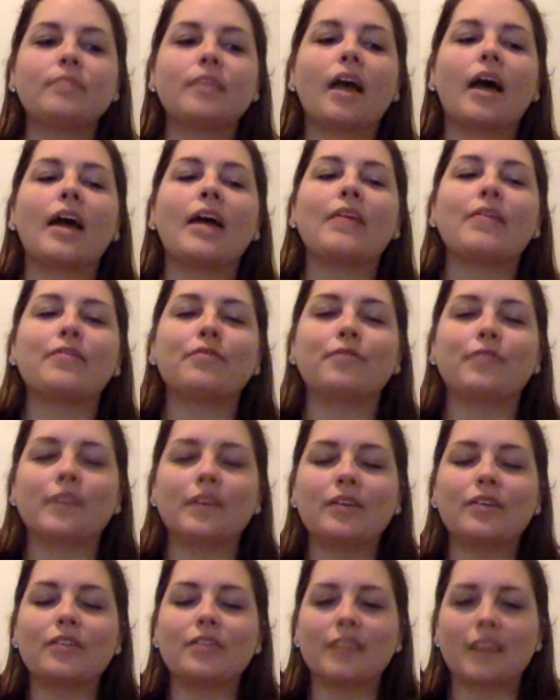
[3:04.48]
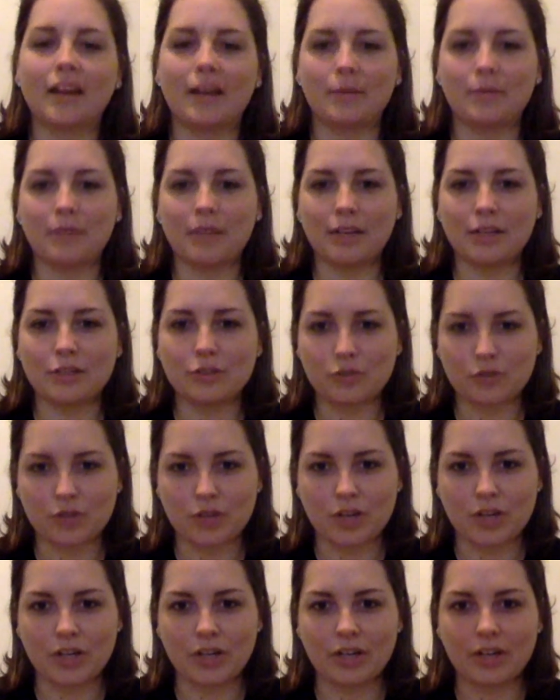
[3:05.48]
I feel that I'm getting
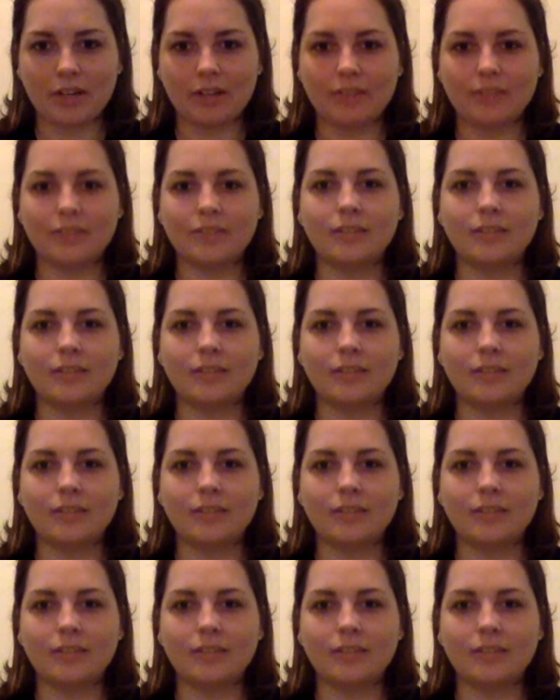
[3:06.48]
stronger.